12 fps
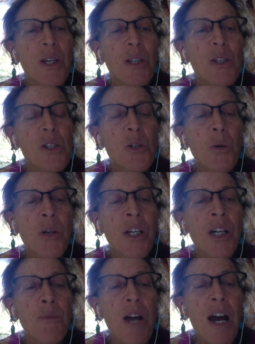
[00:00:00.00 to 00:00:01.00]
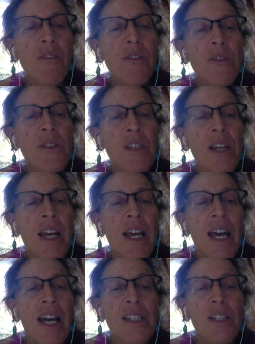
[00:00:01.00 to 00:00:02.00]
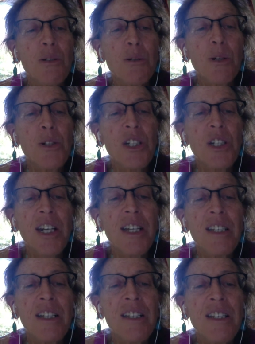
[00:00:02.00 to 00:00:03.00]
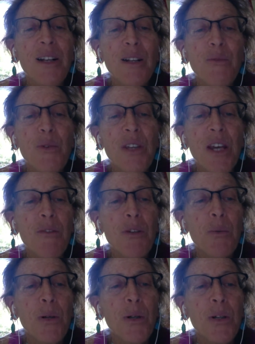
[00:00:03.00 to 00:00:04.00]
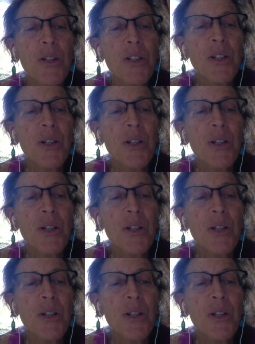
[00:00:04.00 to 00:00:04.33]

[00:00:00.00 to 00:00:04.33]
The story unravels as it crochets itself with every word.